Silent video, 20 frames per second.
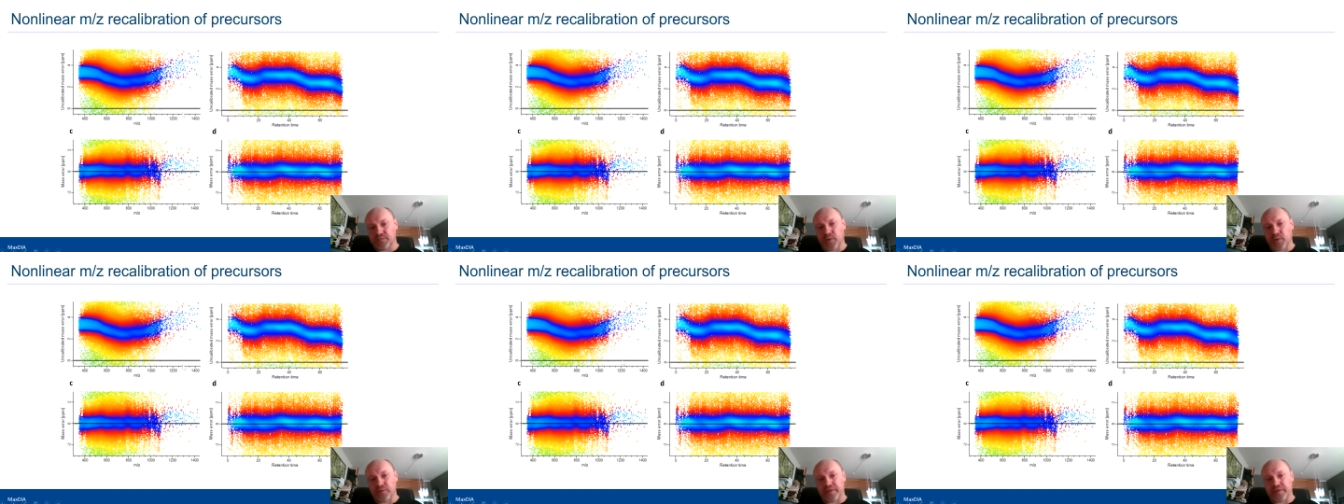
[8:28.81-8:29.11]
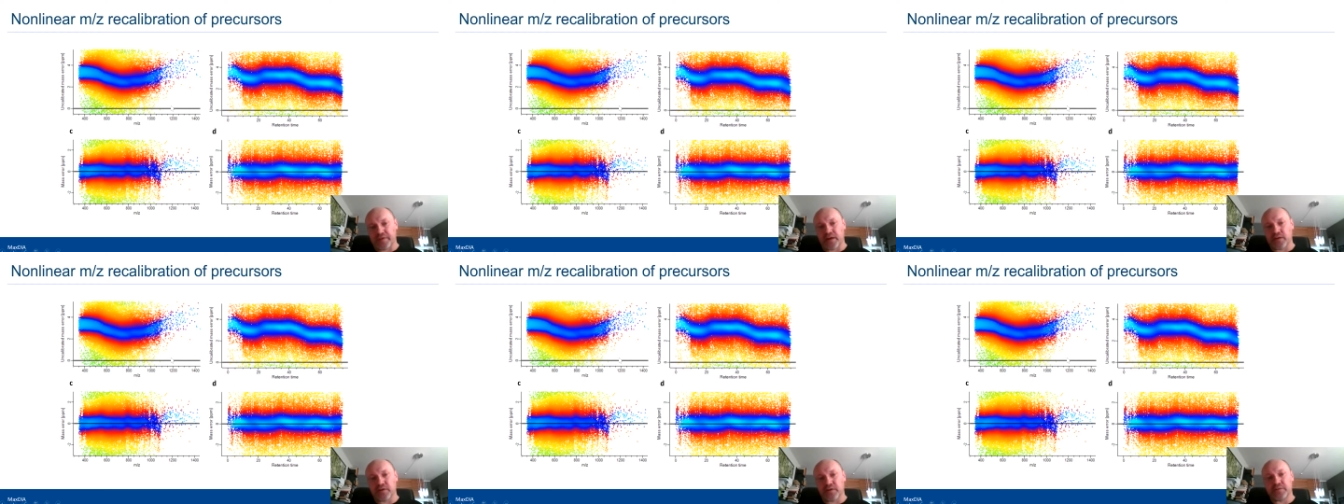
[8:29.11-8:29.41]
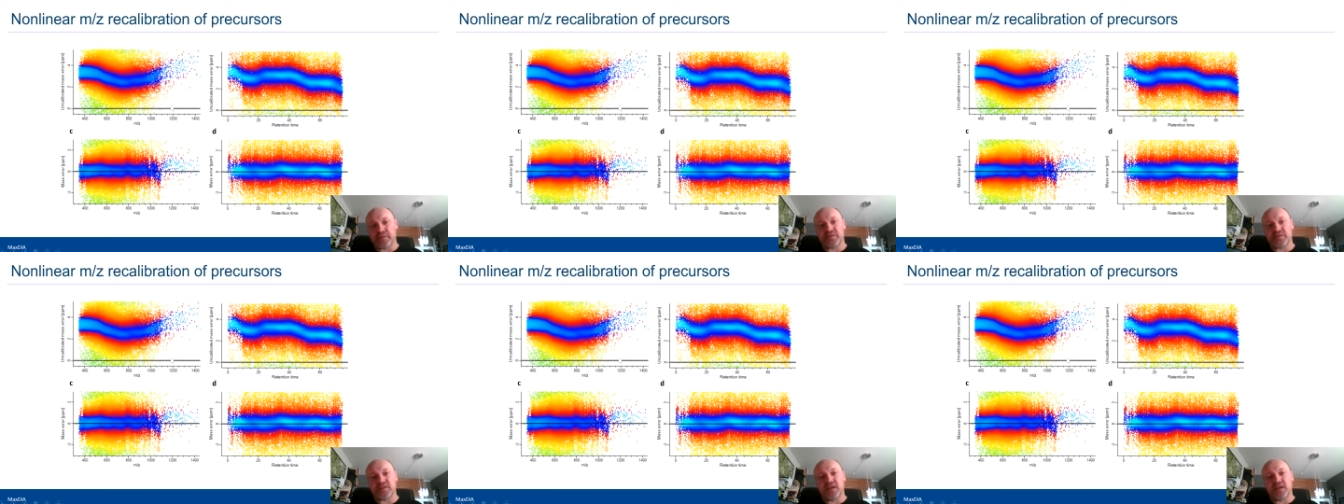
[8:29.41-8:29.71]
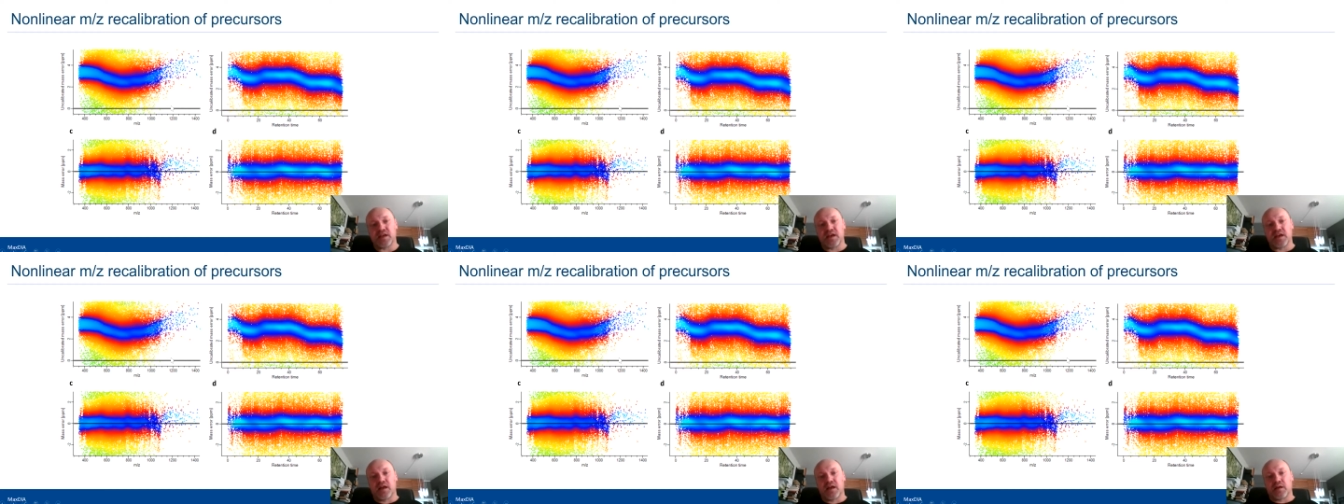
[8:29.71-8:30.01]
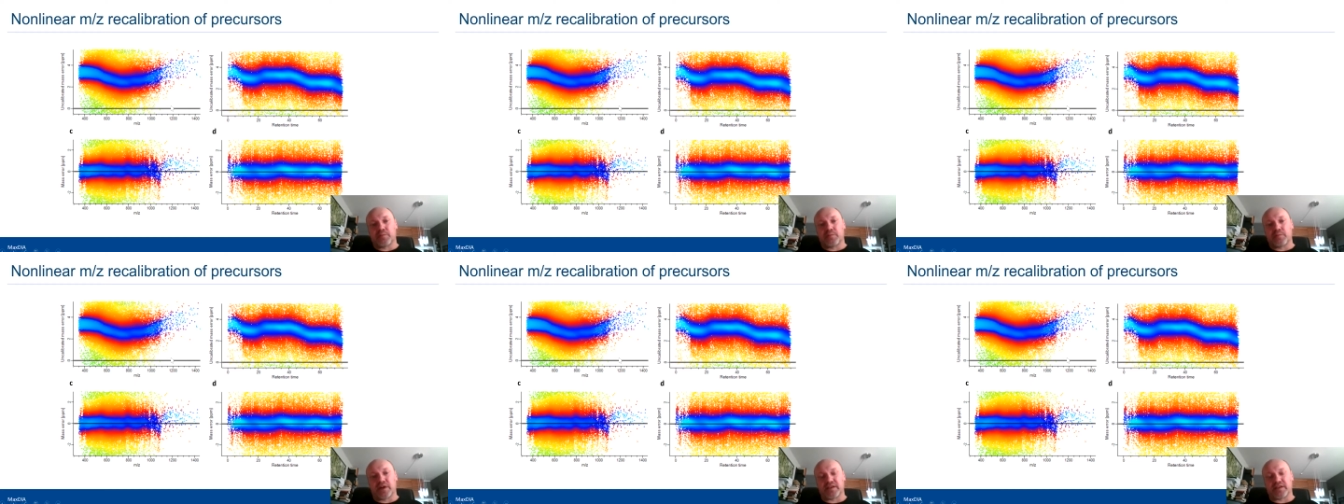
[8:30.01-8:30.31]
algorithms,
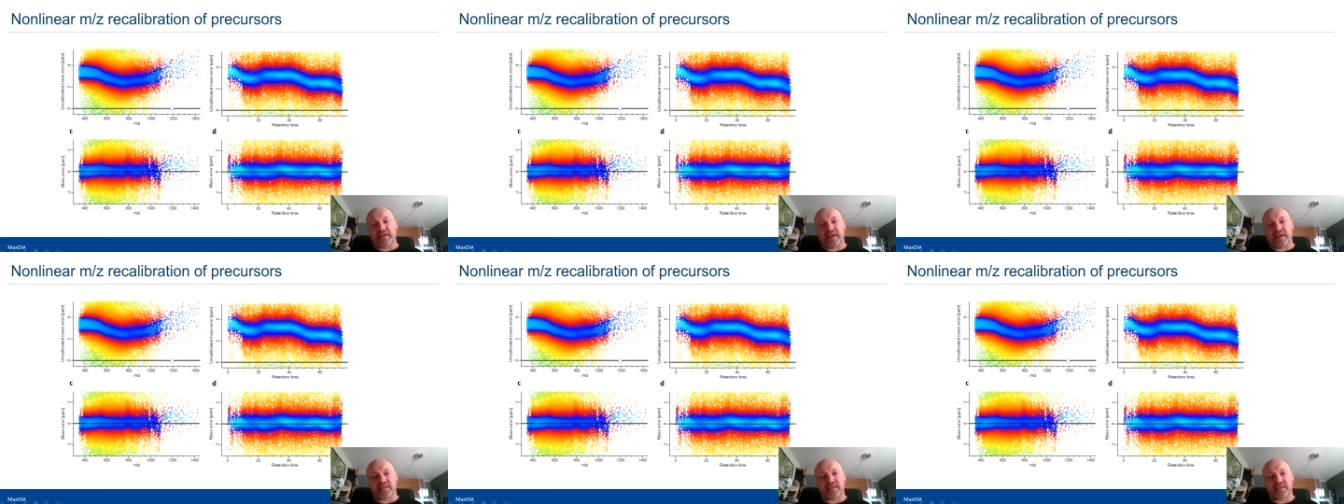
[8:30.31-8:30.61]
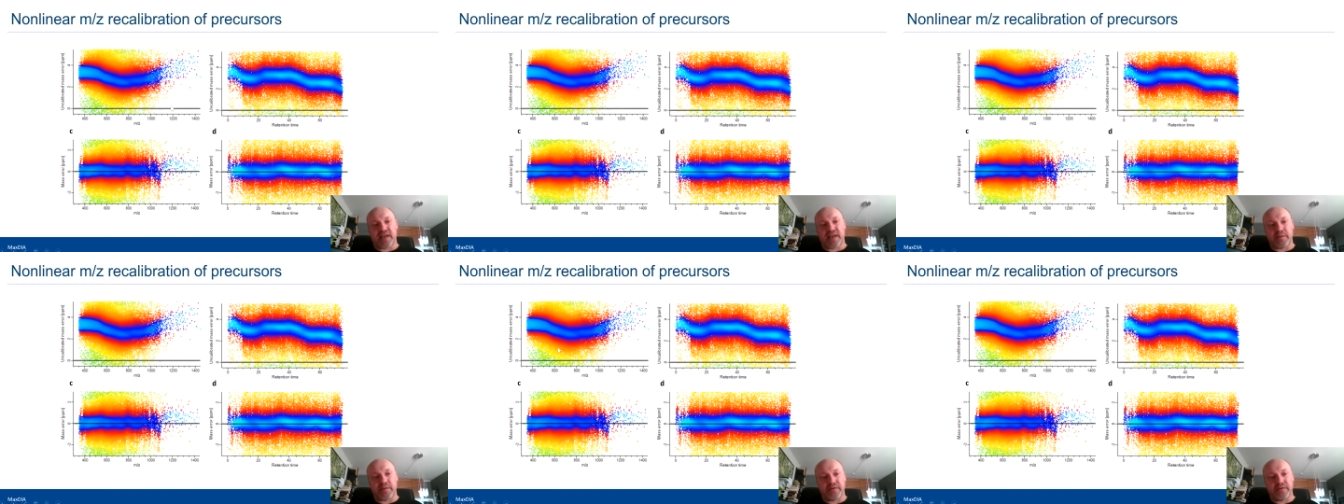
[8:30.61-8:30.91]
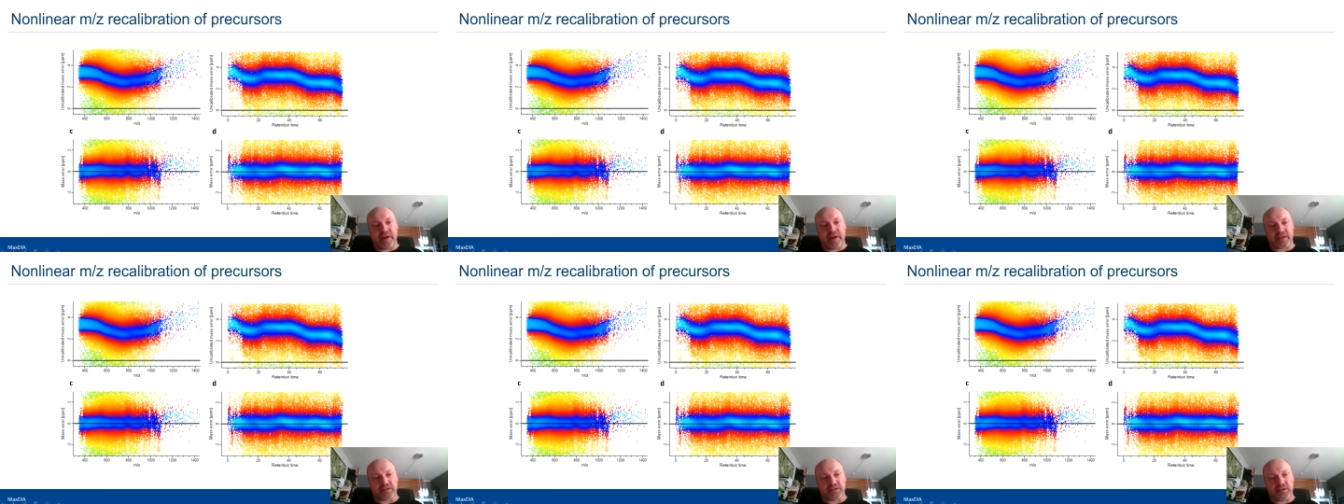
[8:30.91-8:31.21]
but it has the same effect.